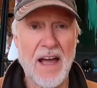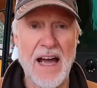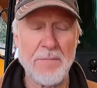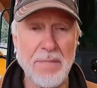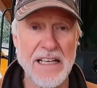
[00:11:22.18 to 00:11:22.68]

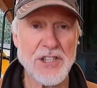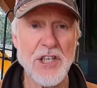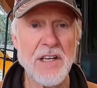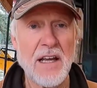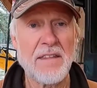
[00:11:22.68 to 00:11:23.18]
I'd
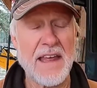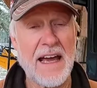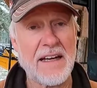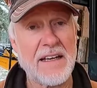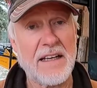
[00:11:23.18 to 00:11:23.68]
mentioned
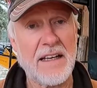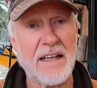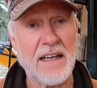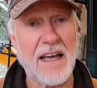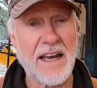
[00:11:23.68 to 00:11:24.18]
that
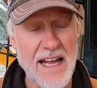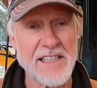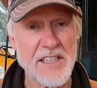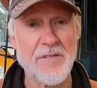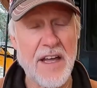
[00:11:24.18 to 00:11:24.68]
an
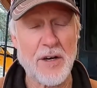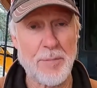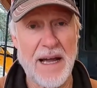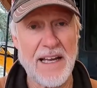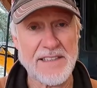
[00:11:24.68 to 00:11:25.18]
excavator
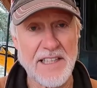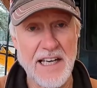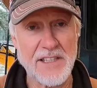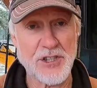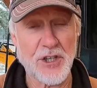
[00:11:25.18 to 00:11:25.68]
by its
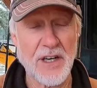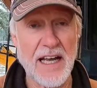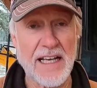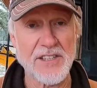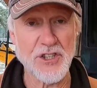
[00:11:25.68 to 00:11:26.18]
nature
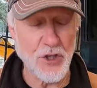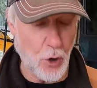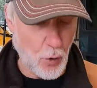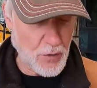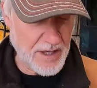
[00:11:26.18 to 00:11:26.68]
has no